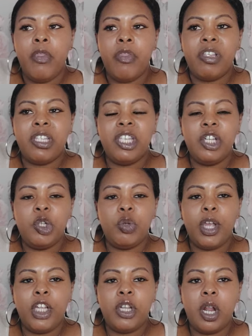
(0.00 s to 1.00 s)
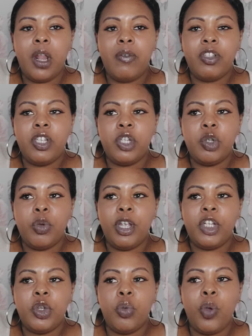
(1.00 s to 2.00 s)
there's a situation, a love
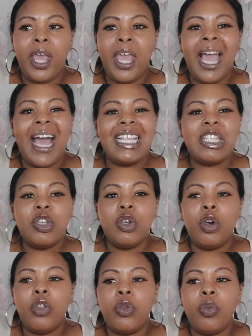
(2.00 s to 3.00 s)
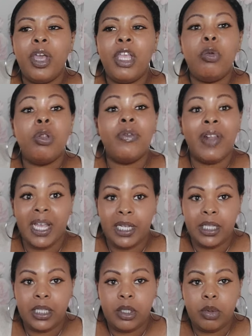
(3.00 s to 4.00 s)
situation, where it hasn't gone the way you would have
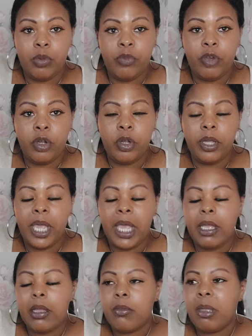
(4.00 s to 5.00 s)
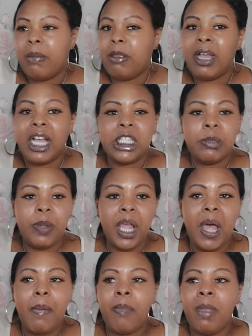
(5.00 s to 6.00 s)
liked it to have gone, okay? Maybe you guys split
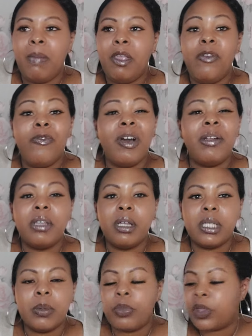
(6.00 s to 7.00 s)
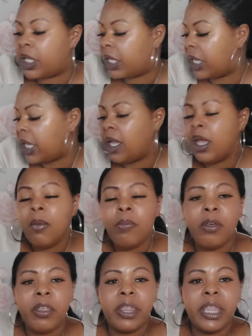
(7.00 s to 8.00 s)
up, maybe you found out something, yeah?
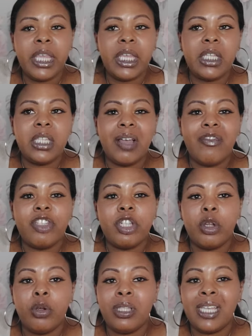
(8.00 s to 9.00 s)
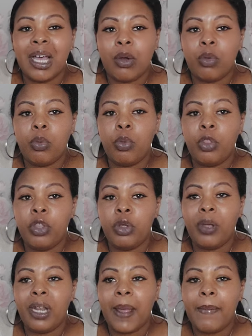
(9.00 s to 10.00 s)
But things have slowed down with
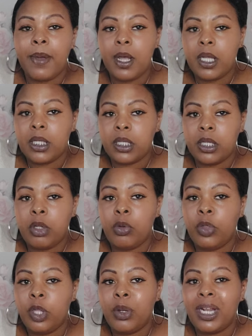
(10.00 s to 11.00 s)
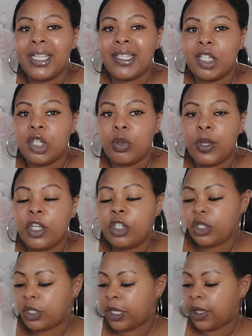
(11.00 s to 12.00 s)
you and that person, with you in that
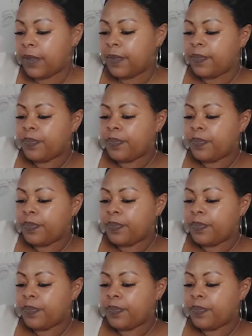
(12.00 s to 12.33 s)
situation, yeah?